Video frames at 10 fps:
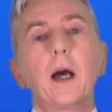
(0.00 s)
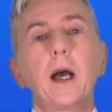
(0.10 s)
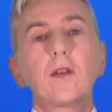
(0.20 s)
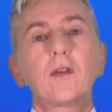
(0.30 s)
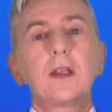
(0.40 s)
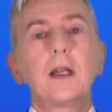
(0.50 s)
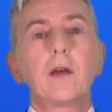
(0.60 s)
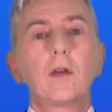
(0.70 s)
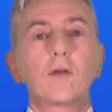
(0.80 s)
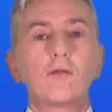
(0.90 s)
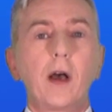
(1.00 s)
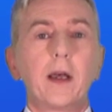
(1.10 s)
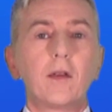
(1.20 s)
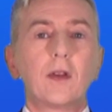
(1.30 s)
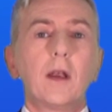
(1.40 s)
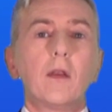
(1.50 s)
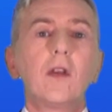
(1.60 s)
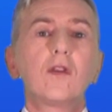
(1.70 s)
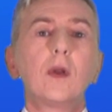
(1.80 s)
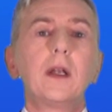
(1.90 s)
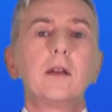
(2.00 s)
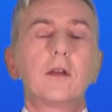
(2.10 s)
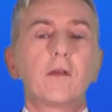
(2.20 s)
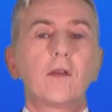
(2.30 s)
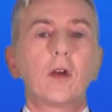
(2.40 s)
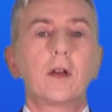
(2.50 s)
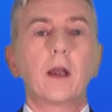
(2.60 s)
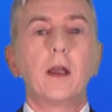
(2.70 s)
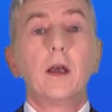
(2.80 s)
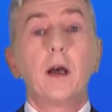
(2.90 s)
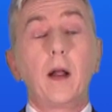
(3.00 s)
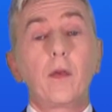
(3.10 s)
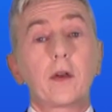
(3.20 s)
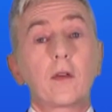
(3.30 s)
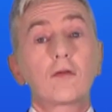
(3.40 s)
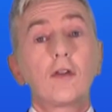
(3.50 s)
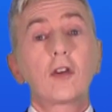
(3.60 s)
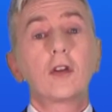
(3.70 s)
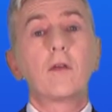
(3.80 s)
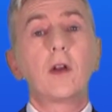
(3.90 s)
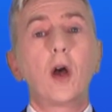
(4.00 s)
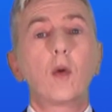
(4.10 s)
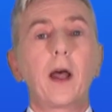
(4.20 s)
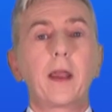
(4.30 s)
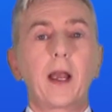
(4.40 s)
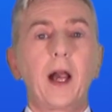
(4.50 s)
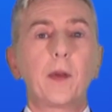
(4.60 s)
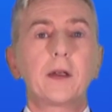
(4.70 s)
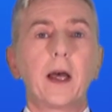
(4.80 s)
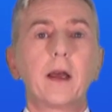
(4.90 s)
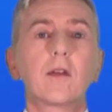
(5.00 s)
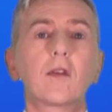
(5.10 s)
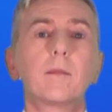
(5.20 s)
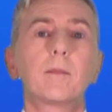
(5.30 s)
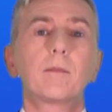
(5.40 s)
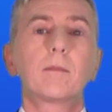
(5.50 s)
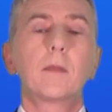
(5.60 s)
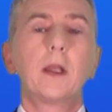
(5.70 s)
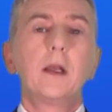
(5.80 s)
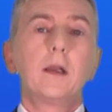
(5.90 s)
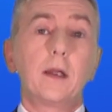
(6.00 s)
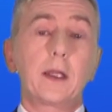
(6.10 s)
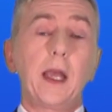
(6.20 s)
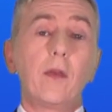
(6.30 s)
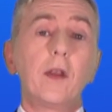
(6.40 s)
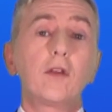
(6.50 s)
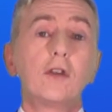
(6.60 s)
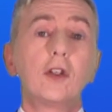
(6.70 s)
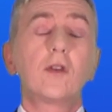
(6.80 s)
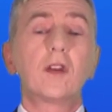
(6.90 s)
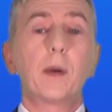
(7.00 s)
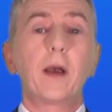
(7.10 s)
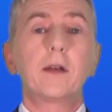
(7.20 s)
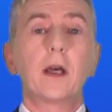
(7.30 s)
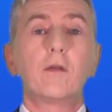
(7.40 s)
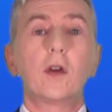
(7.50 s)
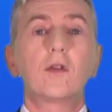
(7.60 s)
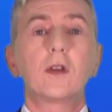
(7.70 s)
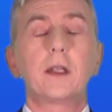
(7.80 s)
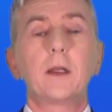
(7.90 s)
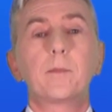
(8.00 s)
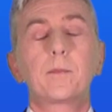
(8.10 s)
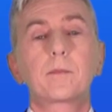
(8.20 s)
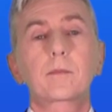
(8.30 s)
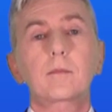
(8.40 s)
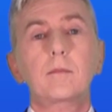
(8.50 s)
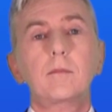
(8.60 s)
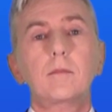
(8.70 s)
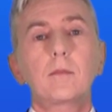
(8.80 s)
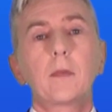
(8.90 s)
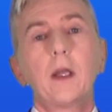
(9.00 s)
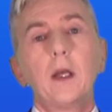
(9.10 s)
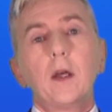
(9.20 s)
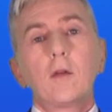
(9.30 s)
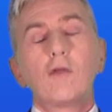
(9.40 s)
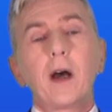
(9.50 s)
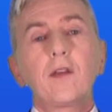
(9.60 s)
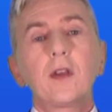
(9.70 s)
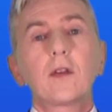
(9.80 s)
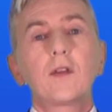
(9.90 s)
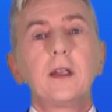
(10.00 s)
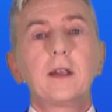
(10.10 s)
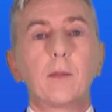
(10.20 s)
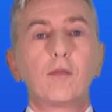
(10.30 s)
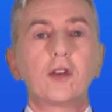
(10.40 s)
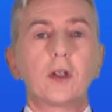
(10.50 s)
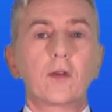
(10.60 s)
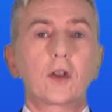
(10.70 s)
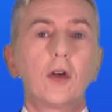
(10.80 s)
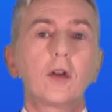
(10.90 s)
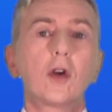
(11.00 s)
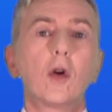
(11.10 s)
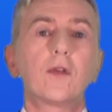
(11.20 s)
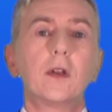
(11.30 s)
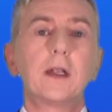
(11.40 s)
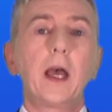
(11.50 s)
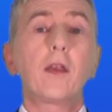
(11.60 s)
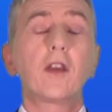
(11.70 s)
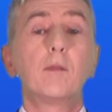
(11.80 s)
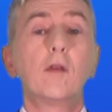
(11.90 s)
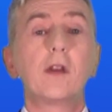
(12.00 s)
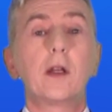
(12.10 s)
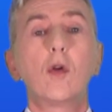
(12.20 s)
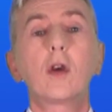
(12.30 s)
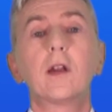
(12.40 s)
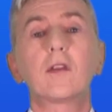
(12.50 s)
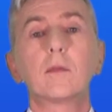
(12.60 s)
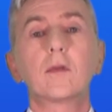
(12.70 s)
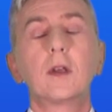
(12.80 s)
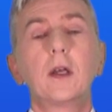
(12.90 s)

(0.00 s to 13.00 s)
As sea levels rise, this will lead to flooding and the destruction of low-lying habitats. And again, this reduces biodiversity. Rising sea temperatures could cause the death of marine organisms,